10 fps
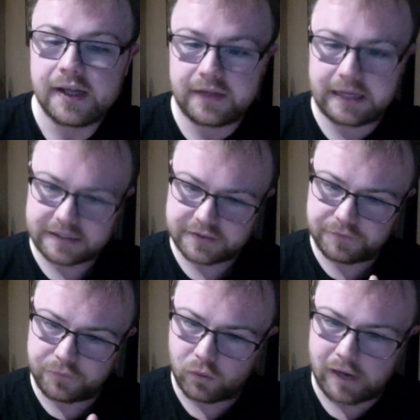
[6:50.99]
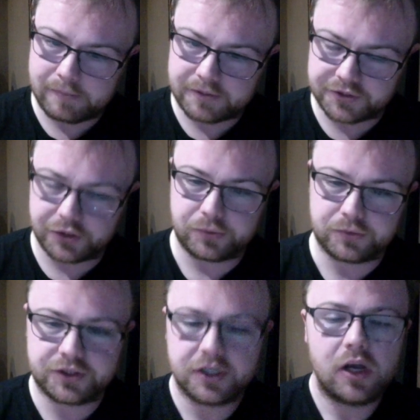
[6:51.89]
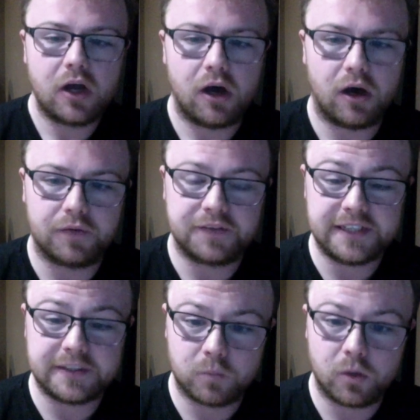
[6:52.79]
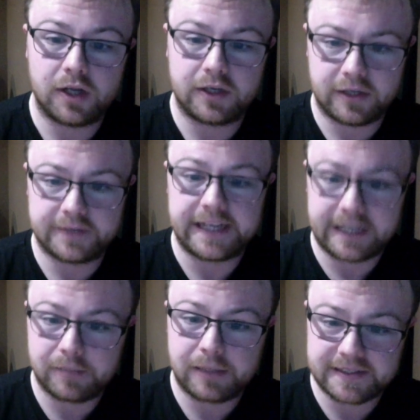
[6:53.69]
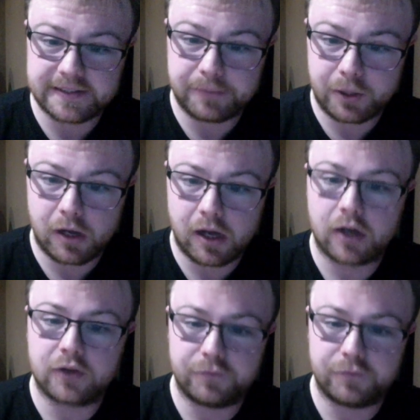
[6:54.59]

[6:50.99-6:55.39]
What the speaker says: The last 4 episodes of season 1 are taken up by the symbiote arc.